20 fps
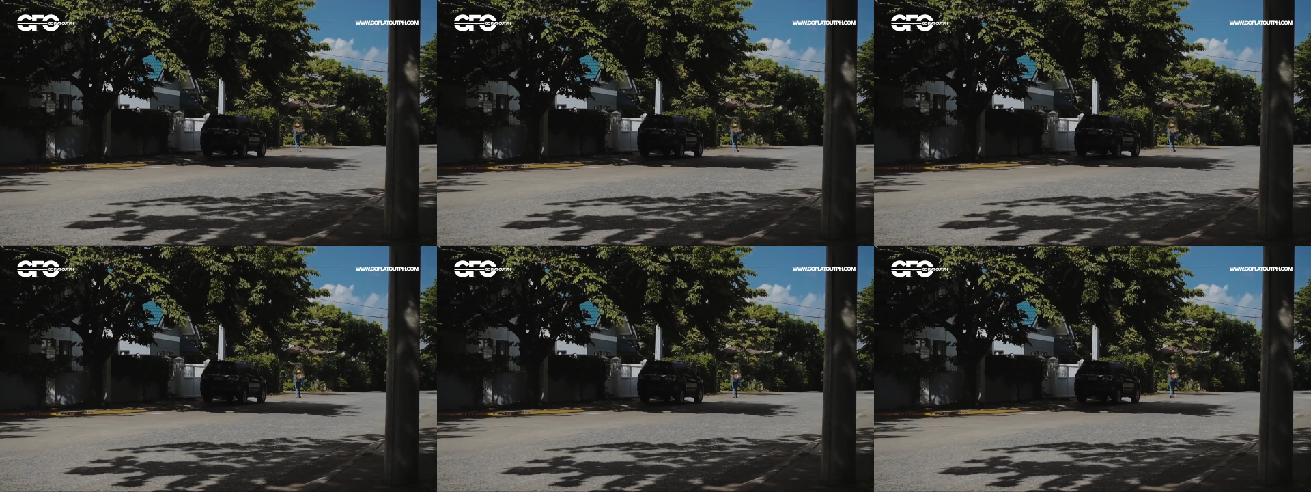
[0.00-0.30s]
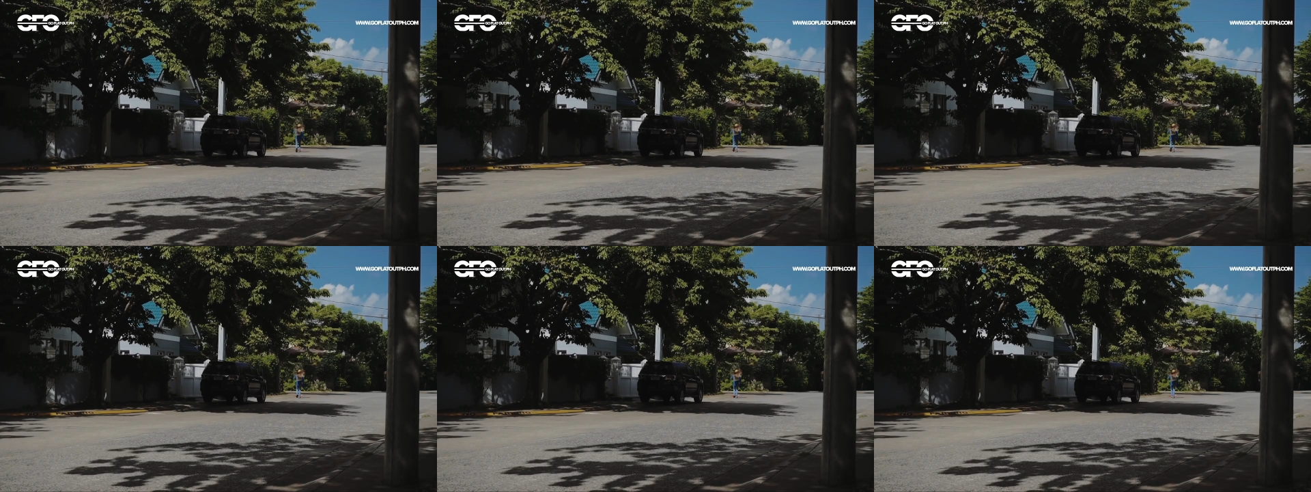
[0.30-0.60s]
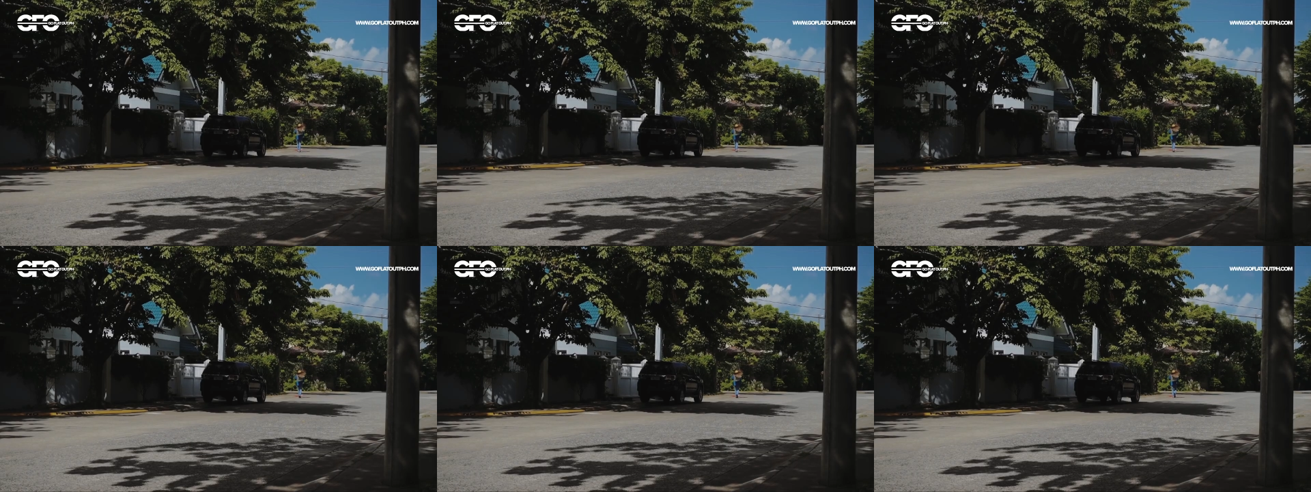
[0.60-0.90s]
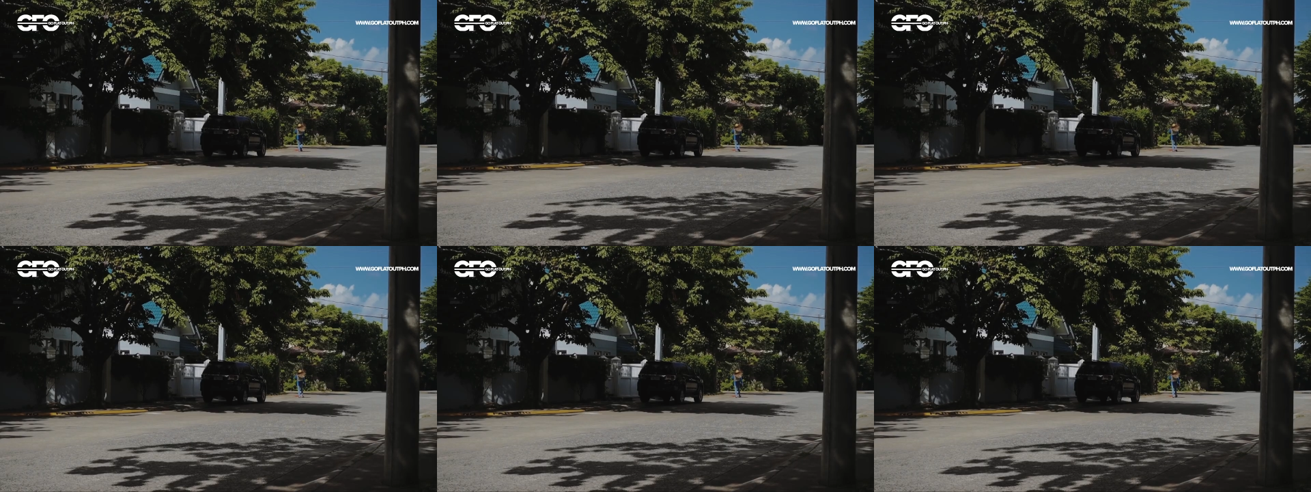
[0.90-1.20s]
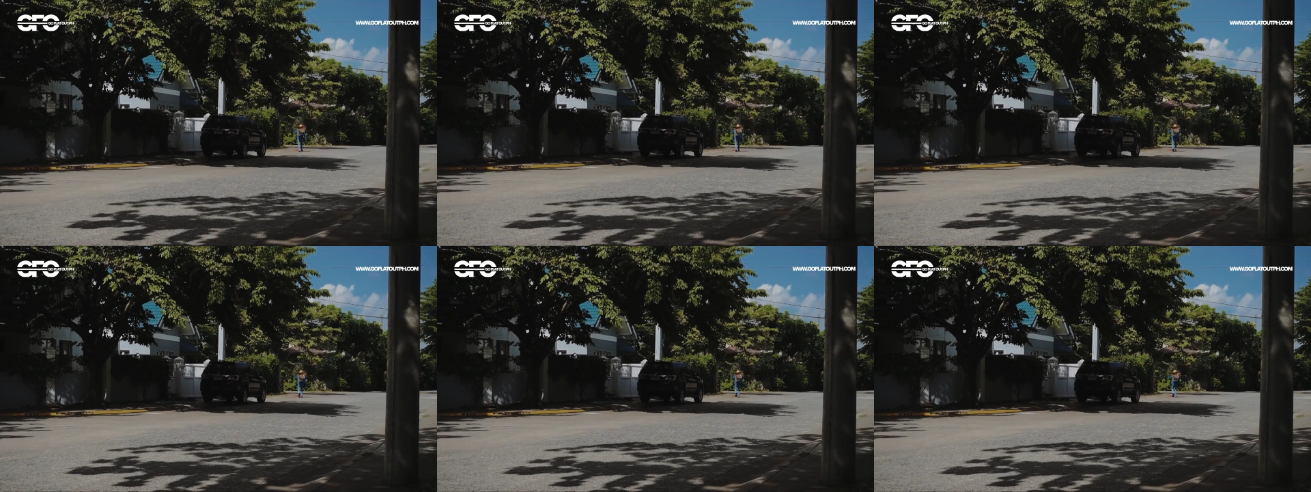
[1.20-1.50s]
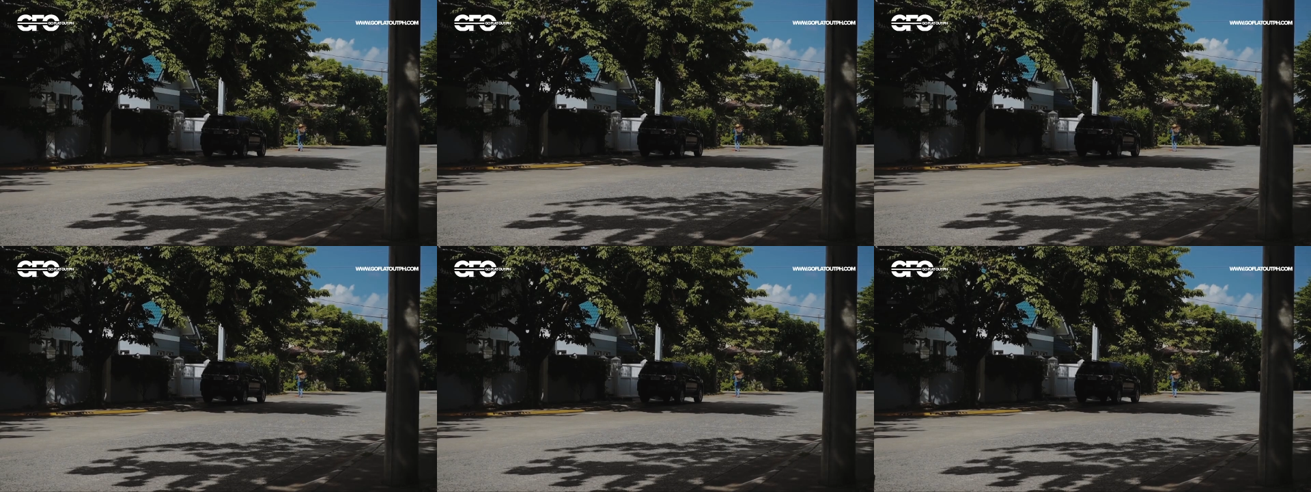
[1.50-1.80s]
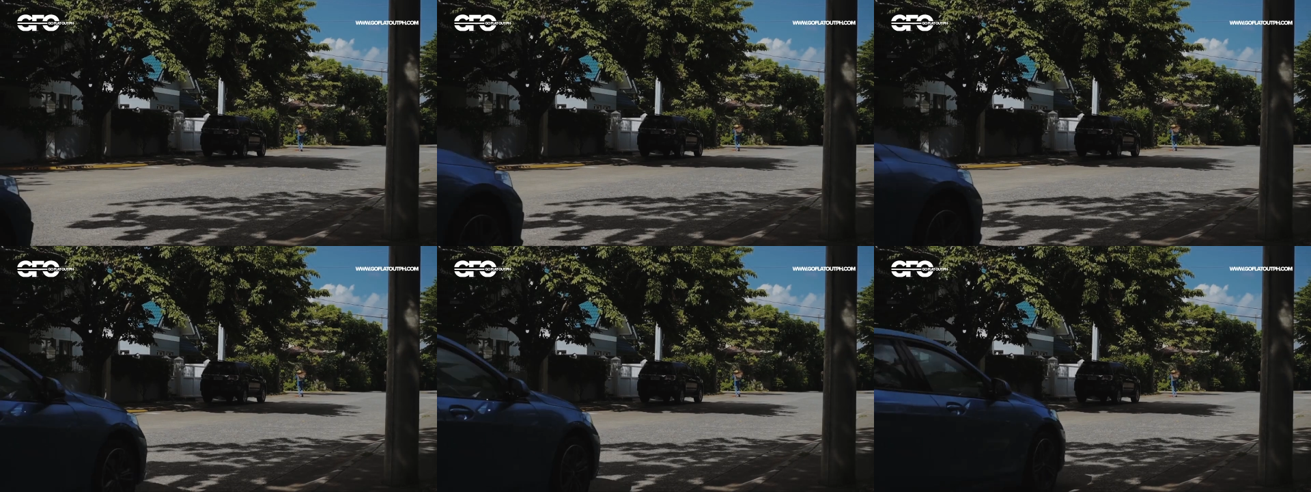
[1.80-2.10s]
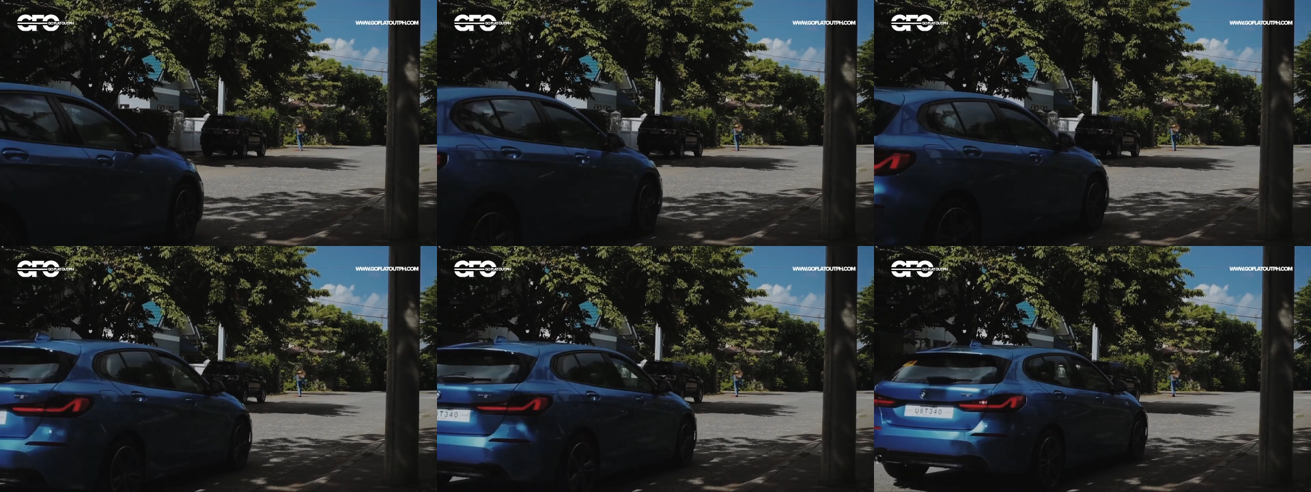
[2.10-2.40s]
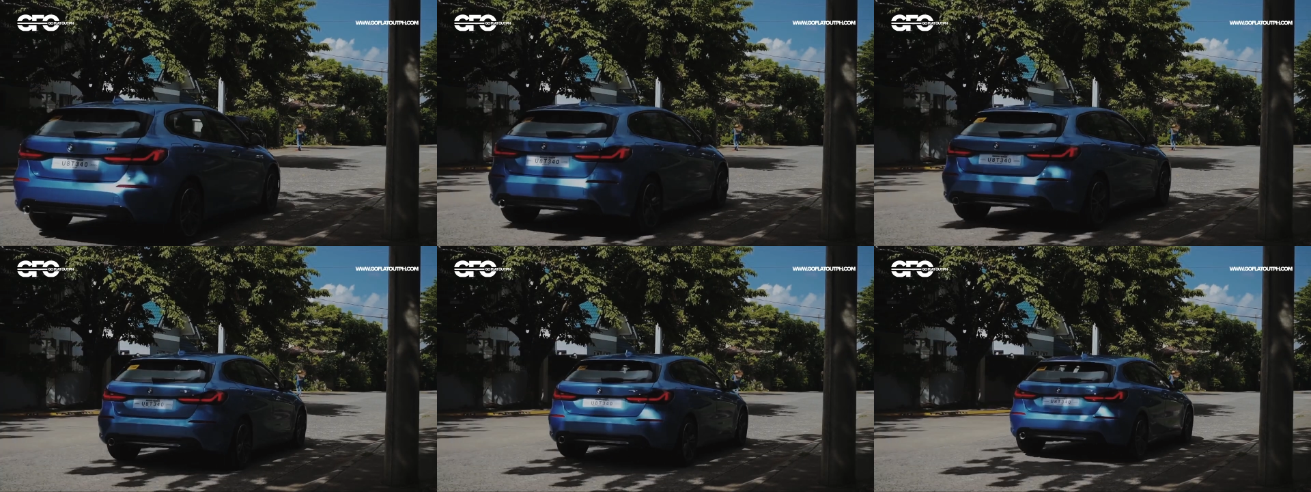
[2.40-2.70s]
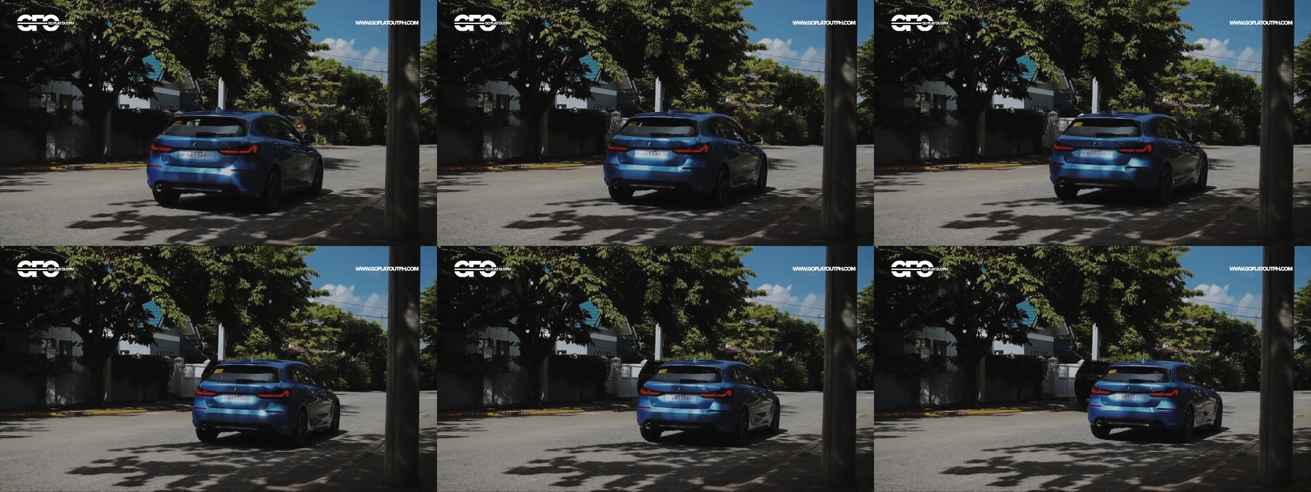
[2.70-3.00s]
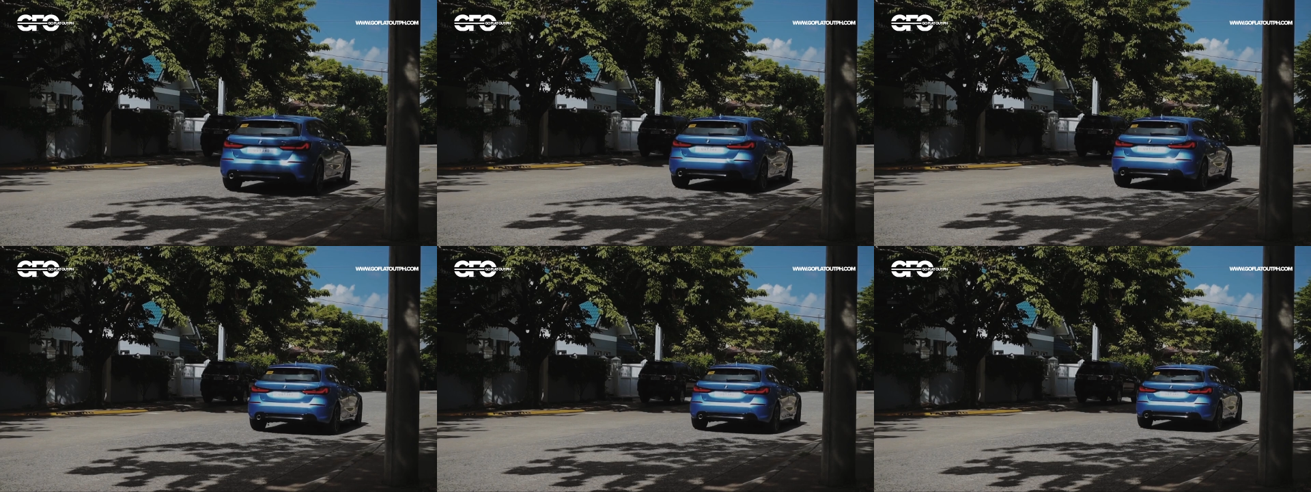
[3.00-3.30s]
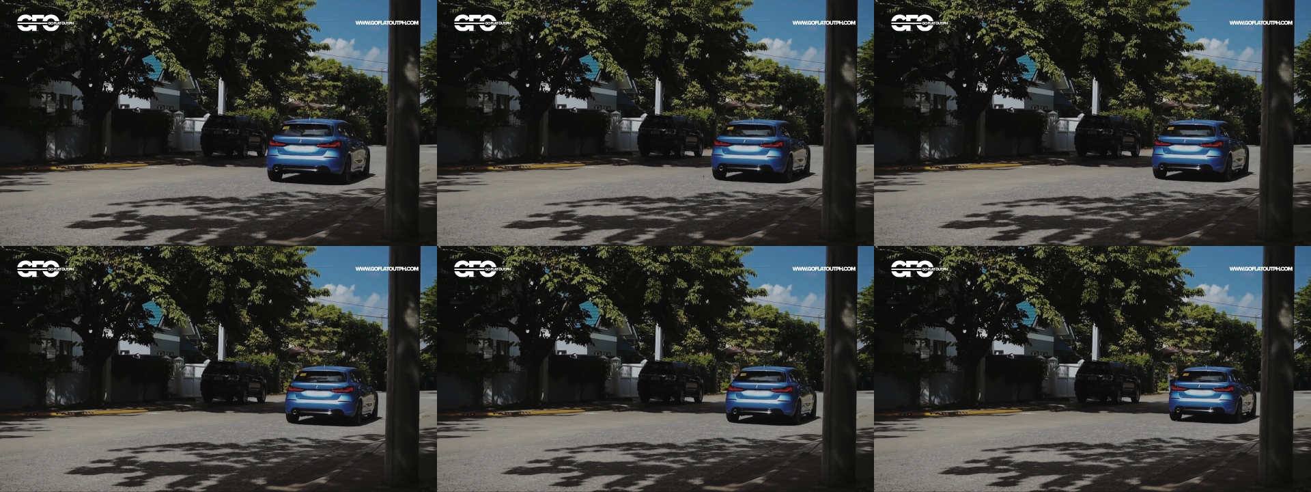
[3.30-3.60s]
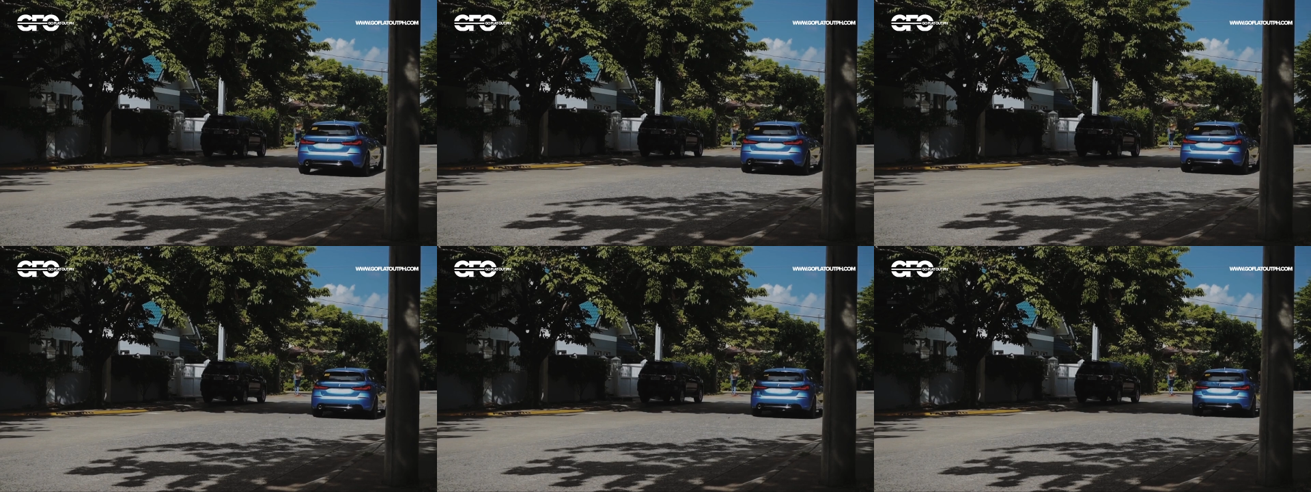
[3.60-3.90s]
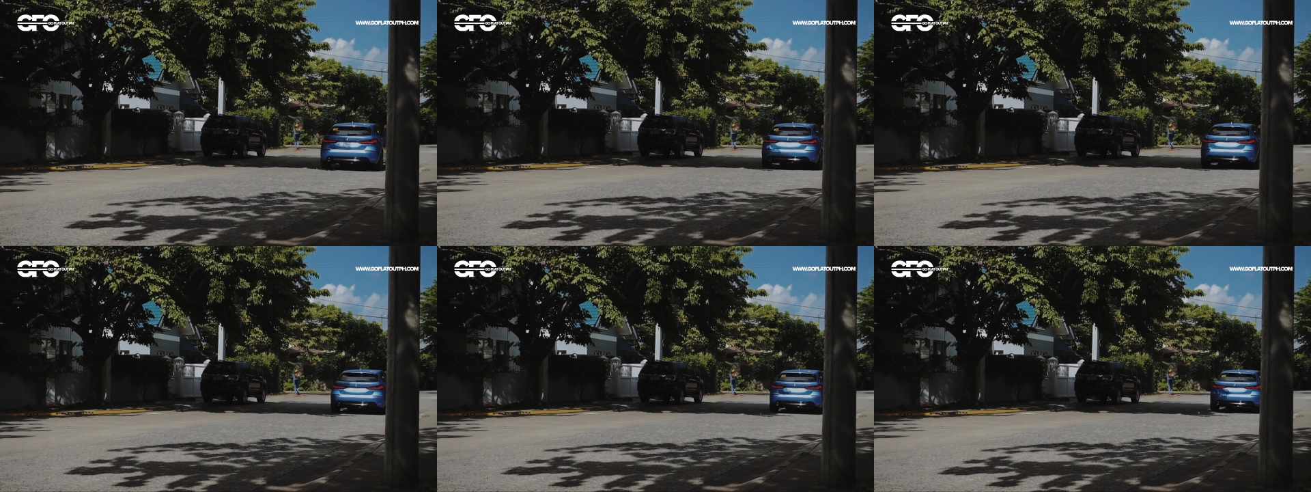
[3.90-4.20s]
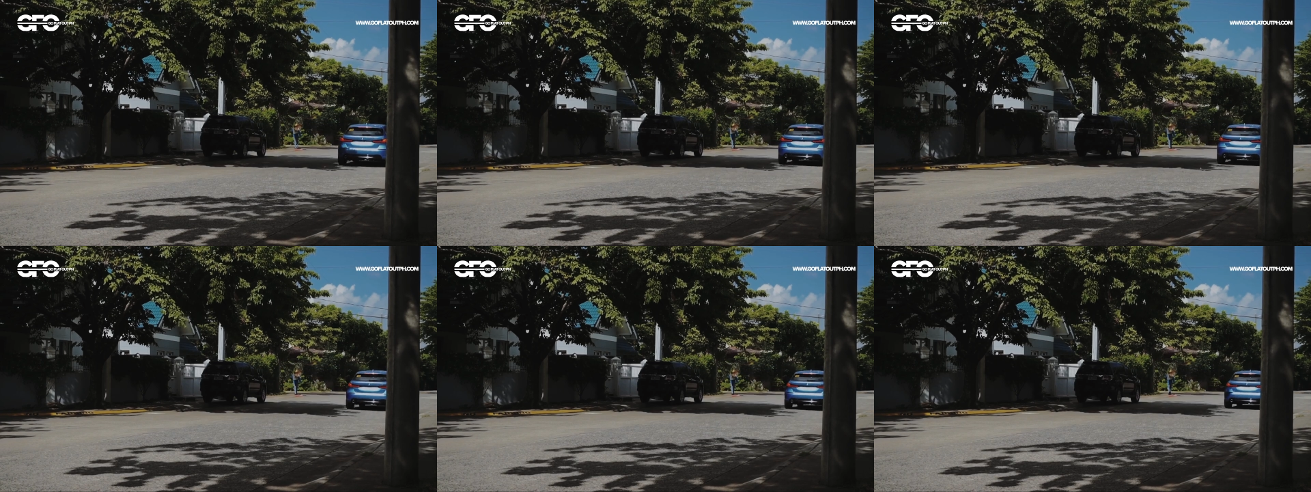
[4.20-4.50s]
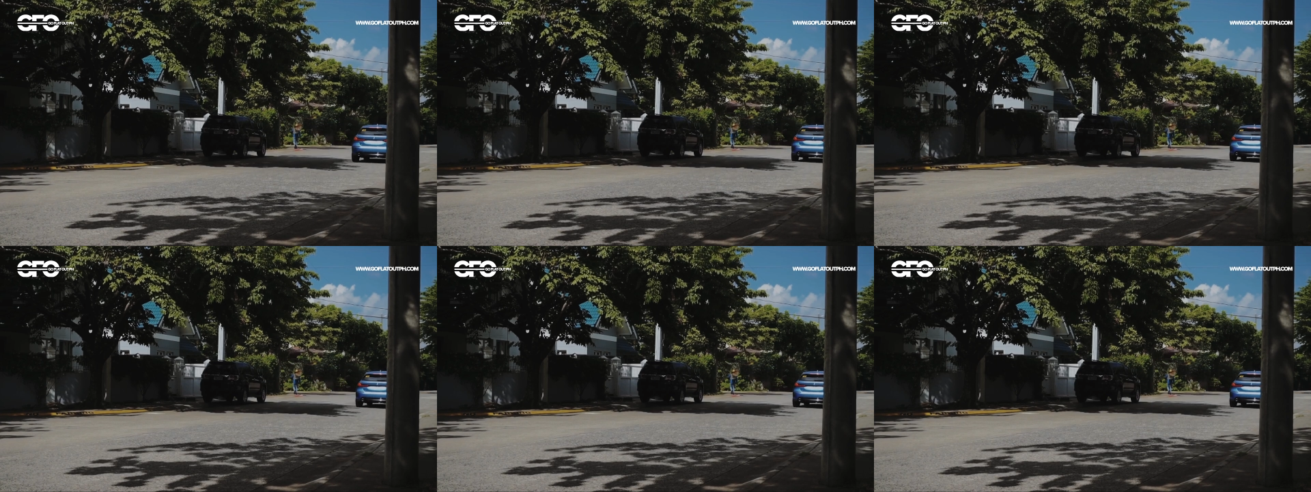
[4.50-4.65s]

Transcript: [unreadable: no face in view]